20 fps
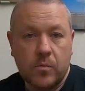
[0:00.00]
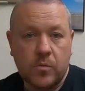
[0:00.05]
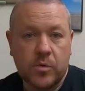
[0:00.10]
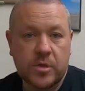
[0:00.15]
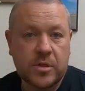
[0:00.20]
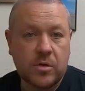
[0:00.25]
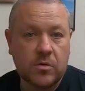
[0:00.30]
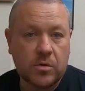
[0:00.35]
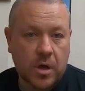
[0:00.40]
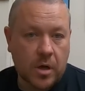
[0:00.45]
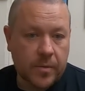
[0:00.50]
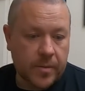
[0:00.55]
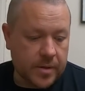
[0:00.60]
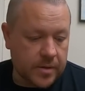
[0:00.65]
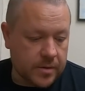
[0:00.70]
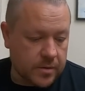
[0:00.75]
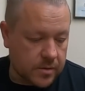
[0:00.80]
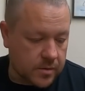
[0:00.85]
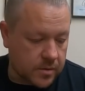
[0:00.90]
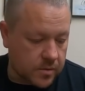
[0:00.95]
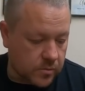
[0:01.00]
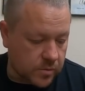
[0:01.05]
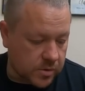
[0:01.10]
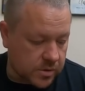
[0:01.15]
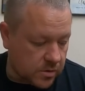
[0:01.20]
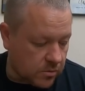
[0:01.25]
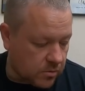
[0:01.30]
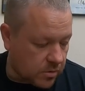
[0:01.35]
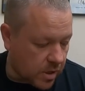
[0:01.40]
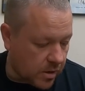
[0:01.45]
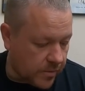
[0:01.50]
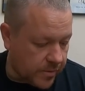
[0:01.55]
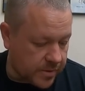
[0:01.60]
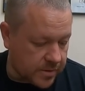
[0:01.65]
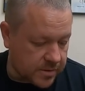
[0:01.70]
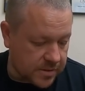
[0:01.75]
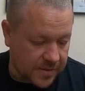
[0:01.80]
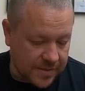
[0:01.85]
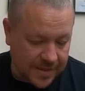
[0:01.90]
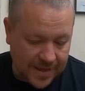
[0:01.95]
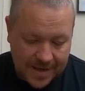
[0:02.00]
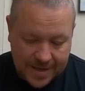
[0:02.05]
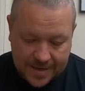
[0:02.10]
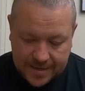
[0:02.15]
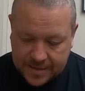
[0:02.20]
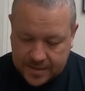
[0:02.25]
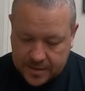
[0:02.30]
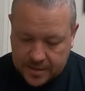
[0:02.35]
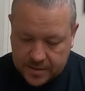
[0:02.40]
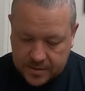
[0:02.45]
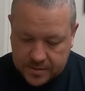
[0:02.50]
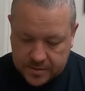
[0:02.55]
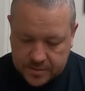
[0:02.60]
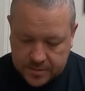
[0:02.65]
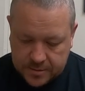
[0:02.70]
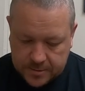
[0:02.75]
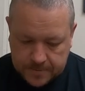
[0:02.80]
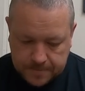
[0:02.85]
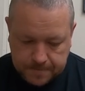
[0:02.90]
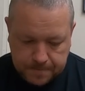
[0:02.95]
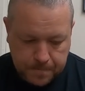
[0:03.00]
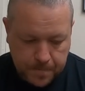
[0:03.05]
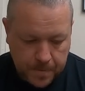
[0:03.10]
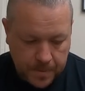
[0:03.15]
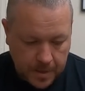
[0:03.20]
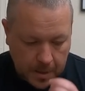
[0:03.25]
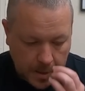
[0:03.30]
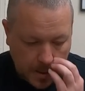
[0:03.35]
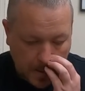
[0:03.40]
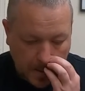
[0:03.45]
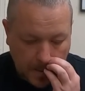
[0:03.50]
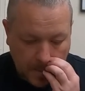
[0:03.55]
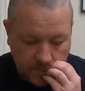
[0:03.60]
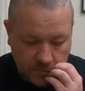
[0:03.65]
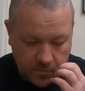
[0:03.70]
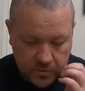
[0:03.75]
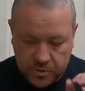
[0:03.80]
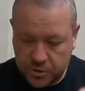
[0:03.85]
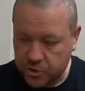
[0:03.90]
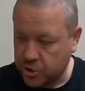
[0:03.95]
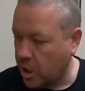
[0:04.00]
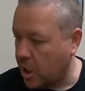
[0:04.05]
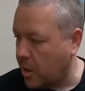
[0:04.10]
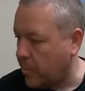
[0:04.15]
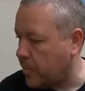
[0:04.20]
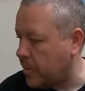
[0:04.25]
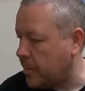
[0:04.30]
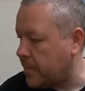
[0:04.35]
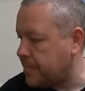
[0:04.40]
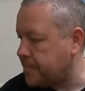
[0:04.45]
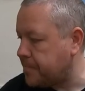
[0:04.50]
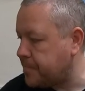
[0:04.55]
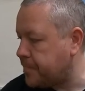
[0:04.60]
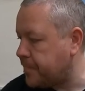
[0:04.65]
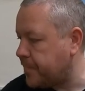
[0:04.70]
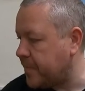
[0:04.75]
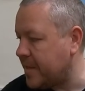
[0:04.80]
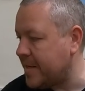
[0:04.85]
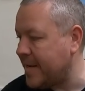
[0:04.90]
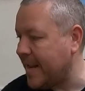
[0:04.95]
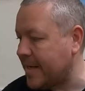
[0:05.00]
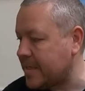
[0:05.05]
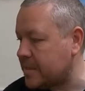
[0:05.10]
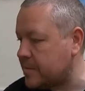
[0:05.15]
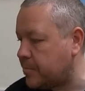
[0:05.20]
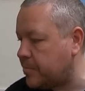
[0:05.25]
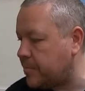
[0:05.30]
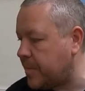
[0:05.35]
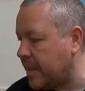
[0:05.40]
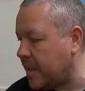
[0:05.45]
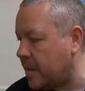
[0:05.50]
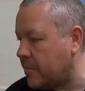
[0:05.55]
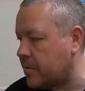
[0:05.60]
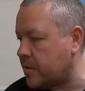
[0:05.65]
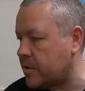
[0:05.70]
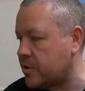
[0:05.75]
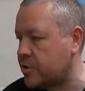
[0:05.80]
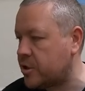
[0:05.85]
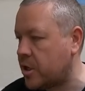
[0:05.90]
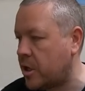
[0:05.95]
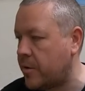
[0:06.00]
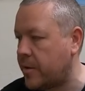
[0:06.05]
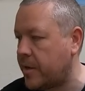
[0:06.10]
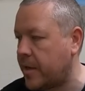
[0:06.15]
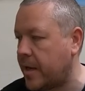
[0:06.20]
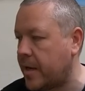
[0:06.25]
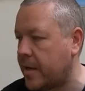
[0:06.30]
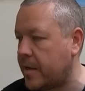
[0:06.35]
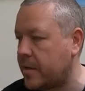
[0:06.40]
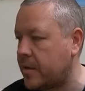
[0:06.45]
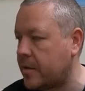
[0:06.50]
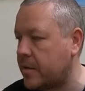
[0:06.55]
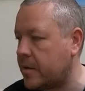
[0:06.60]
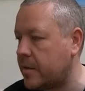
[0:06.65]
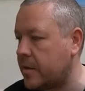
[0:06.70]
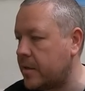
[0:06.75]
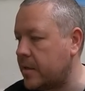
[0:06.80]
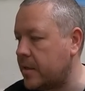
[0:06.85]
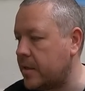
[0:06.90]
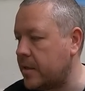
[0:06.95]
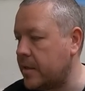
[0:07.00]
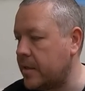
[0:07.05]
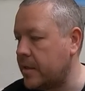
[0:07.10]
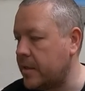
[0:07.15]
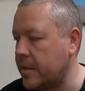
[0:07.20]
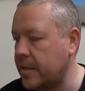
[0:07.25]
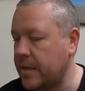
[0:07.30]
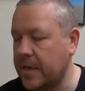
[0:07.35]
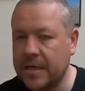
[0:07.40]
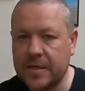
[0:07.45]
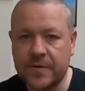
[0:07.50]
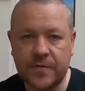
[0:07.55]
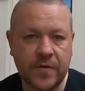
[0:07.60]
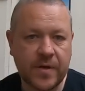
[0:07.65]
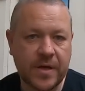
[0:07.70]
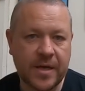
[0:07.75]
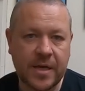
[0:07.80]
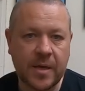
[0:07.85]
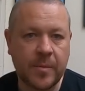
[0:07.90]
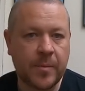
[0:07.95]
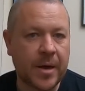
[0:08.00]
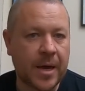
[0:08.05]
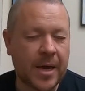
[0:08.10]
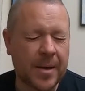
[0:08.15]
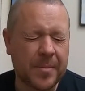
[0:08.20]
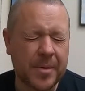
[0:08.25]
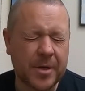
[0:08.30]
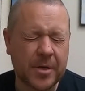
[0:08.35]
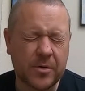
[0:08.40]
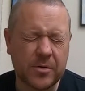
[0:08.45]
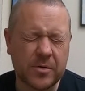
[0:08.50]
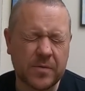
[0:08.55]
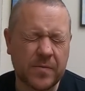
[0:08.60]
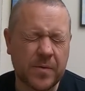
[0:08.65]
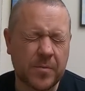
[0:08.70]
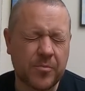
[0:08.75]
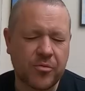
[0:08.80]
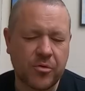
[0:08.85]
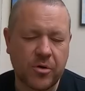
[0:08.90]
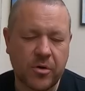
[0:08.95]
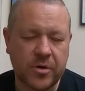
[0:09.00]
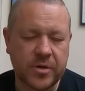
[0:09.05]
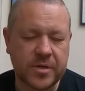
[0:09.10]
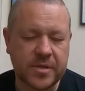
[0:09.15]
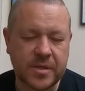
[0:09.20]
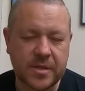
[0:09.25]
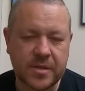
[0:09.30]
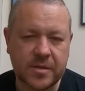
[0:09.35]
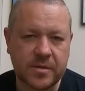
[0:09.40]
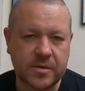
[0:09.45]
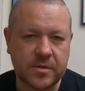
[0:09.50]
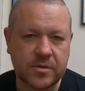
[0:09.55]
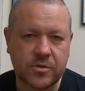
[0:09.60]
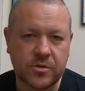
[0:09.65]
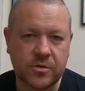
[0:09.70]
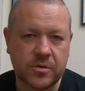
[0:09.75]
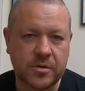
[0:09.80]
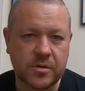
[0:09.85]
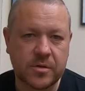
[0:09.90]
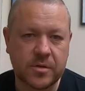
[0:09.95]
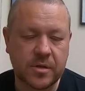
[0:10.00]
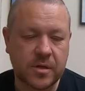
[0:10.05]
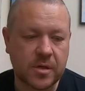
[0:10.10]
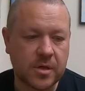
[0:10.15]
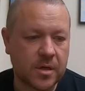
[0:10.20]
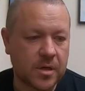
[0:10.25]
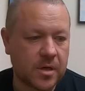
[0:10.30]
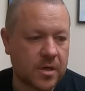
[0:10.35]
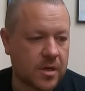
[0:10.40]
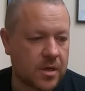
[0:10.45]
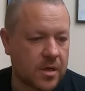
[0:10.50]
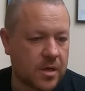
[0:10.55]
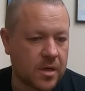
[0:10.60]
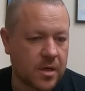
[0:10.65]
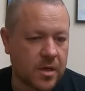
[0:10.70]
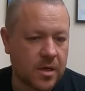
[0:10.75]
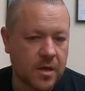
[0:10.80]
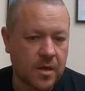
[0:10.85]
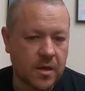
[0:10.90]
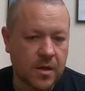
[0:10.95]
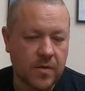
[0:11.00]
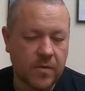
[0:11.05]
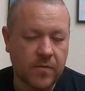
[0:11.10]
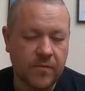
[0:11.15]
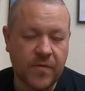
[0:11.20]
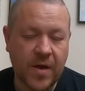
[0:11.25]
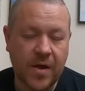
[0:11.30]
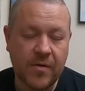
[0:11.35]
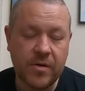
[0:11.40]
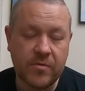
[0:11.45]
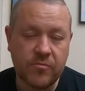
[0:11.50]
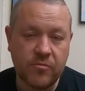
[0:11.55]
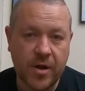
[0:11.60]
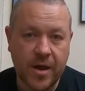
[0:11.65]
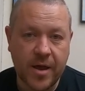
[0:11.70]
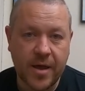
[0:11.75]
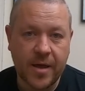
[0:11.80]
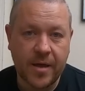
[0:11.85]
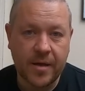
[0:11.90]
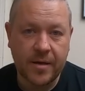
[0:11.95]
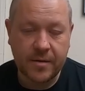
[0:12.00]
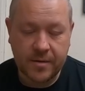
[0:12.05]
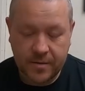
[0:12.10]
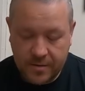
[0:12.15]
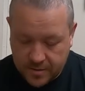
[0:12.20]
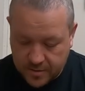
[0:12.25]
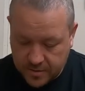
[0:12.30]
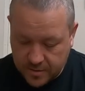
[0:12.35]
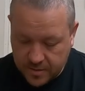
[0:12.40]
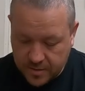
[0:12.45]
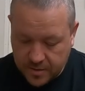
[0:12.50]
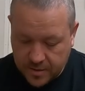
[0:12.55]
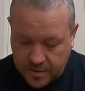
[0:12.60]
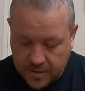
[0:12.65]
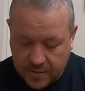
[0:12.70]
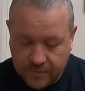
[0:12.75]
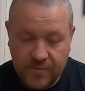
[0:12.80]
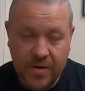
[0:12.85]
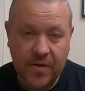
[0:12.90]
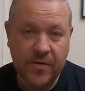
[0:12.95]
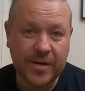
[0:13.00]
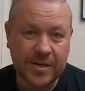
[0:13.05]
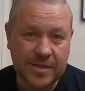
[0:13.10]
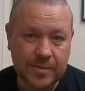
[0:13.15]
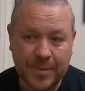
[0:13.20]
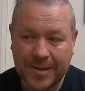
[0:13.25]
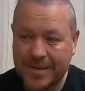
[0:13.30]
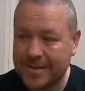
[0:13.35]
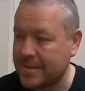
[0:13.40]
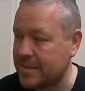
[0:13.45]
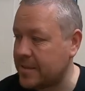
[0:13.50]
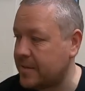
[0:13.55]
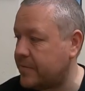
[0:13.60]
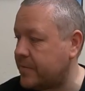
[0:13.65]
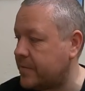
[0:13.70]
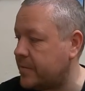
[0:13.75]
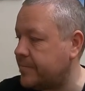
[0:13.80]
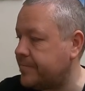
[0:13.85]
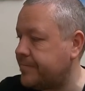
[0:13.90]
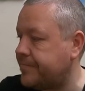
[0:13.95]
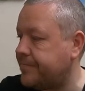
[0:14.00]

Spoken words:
We're still going, we're still going. So that is for the shop. The next bit I'm going to show you is for eBay, because of the prices, it's just very rare, very expensive.